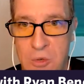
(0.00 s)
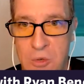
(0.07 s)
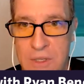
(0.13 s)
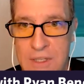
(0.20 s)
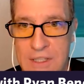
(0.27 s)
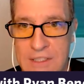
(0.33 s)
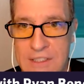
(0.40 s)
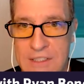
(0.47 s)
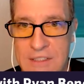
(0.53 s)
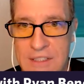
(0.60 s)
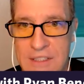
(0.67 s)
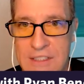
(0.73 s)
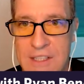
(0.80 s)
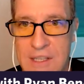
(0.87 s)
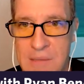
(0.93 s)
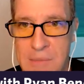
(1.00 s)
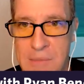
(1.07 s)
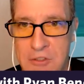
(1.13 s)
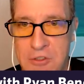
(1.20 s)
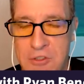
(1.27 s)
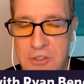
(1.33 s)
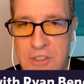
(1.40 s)
So it's
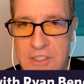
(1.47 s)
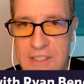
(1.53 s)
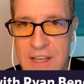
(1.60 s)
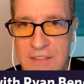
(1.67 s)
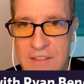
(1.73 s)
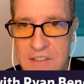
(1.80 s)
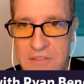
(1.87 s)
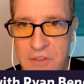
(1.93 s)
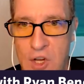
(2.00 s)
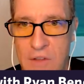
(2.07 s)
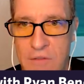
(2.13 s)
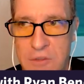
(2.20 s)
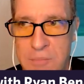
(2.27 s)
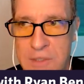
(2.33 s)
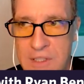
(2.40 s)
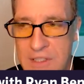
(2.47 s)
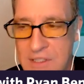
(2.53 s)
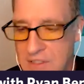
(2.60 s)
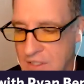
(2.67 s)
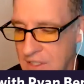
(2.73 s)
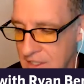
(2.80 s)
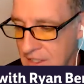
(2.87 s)
going to be interesting to see how this evolves,
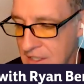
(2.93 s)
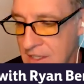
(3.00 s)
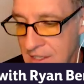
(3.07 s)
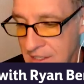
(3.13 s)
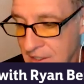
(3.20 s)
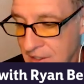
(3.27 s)
because